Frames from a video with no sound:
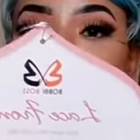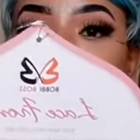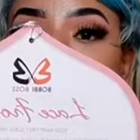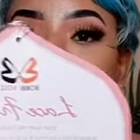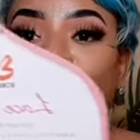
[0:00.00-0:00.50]

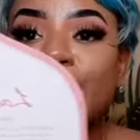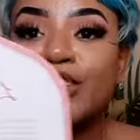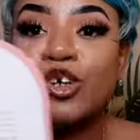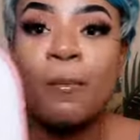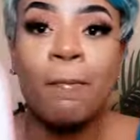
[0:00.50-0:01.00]
put how it
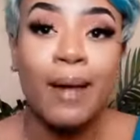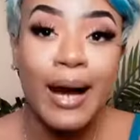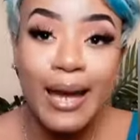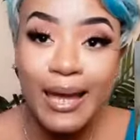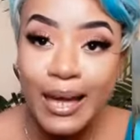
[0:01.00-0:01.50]
looks on
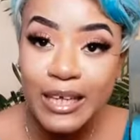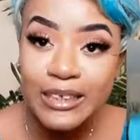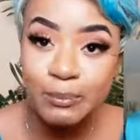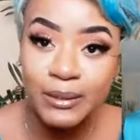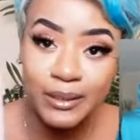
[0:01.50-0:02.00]
my head
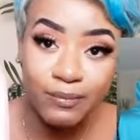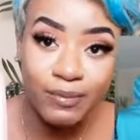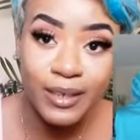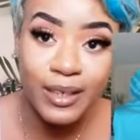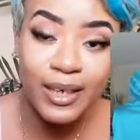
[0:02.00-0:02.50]

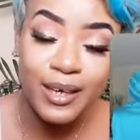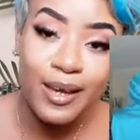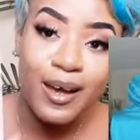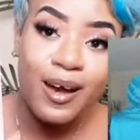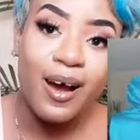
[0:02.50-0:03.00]
specifically.
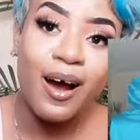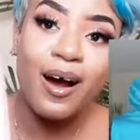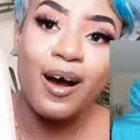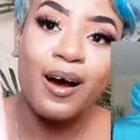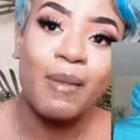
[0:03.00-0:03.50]

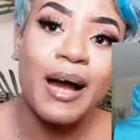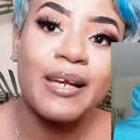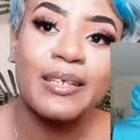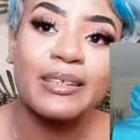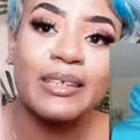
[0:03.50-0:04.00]
I
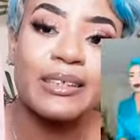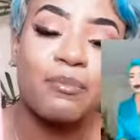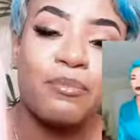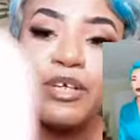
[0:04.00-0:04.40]
did take some